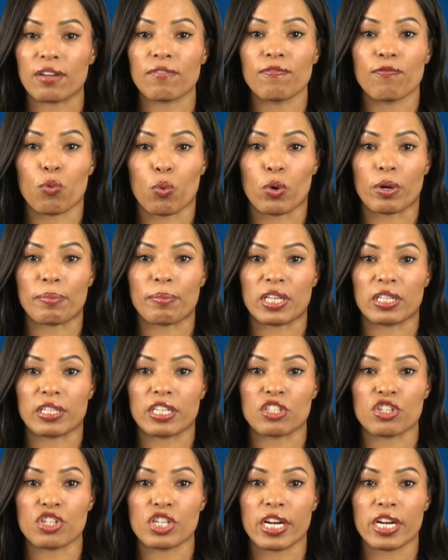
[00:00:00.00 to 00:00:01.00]
4
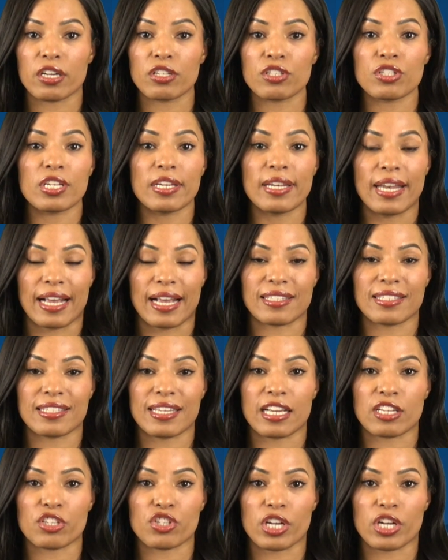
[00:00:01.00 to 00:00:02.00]
million shares to
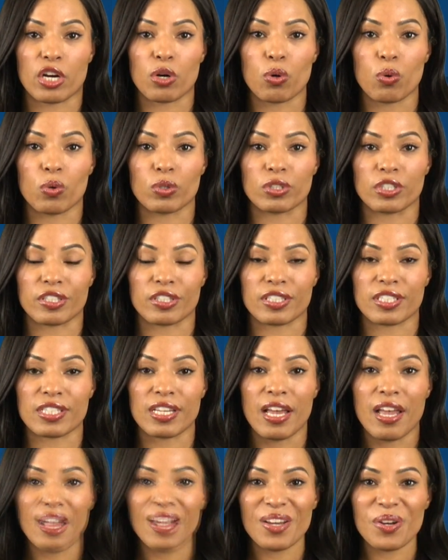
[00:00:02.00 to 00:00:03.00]
Nextech
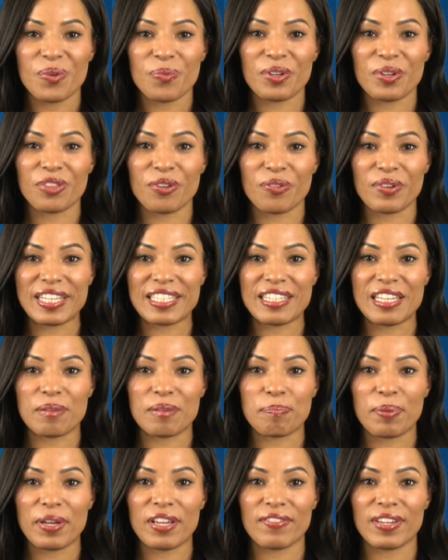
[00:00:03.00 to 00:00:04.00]
shareholders. With the
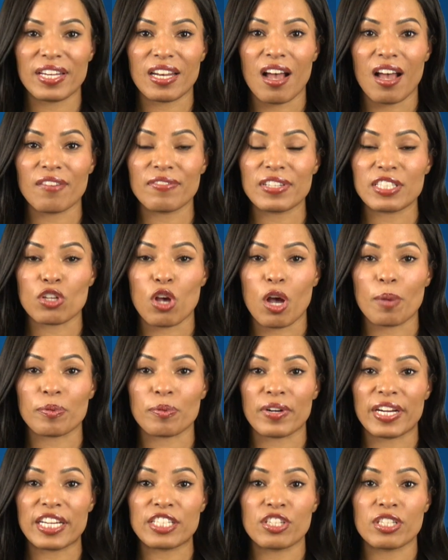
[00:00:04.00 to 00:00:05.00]
recent pivot of its
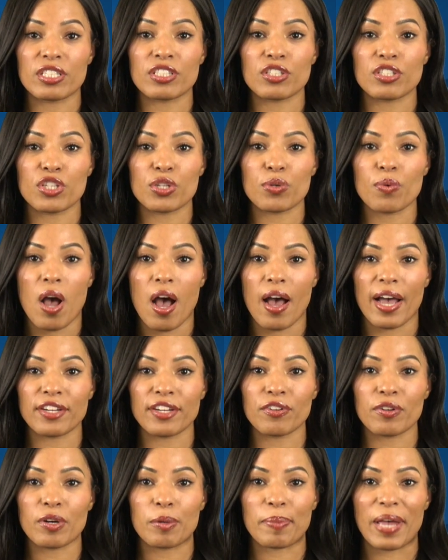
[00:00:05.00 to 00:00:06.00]
operations to
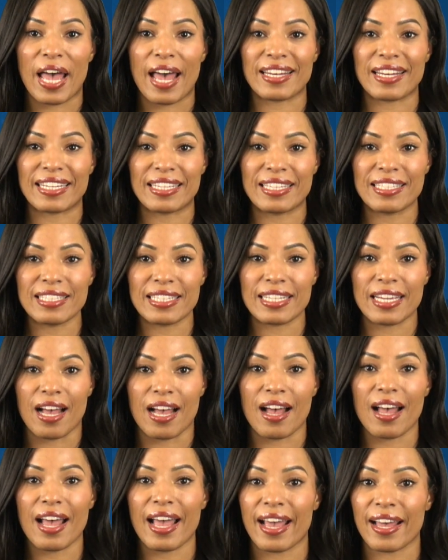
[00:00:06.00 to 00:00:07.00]
Hyderabad,
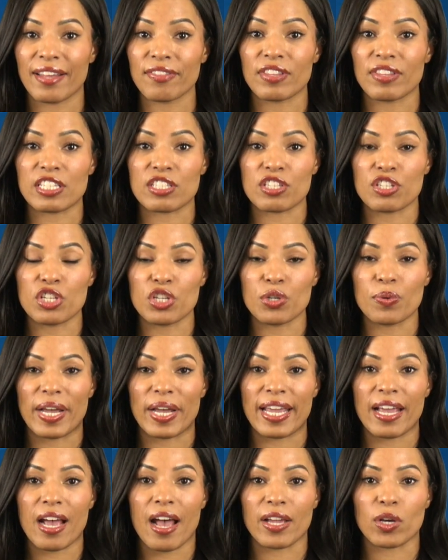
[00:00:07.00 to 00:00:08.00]
India, and this new
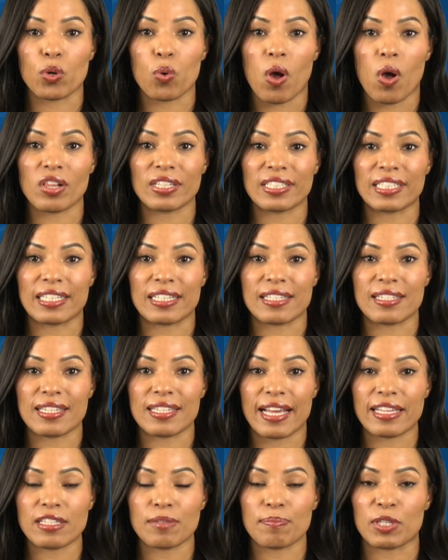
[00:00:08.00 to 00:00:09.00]
AI quality
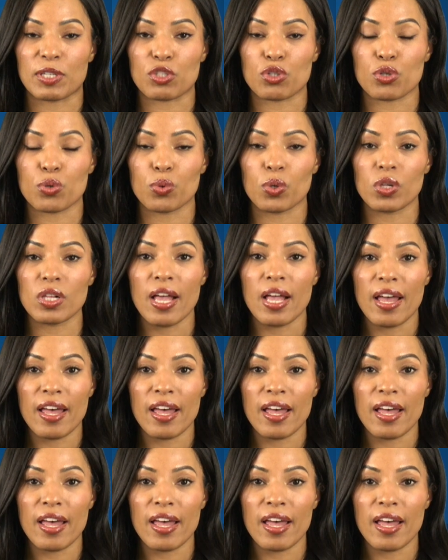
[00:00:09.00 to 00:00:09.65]
assessment tool,